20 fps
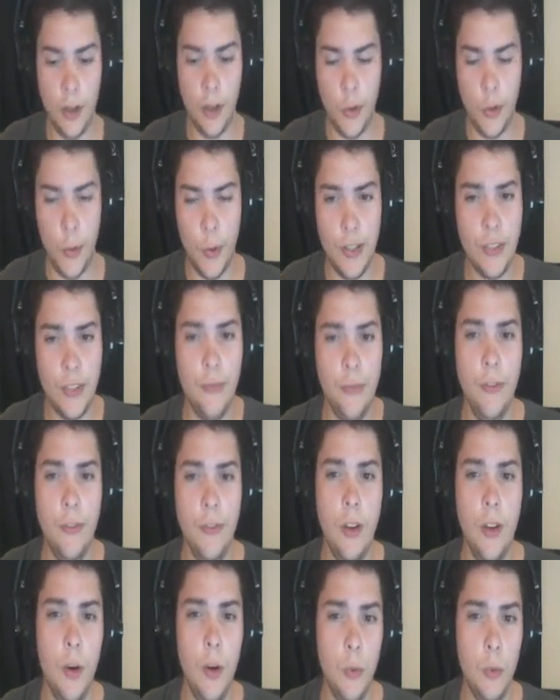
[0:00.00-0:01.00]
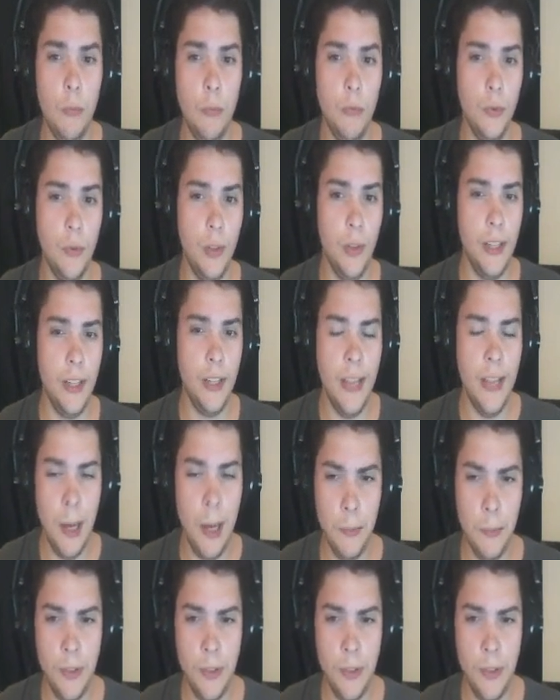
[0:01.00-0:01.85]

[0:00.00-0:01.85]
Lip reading: quest flow really helps.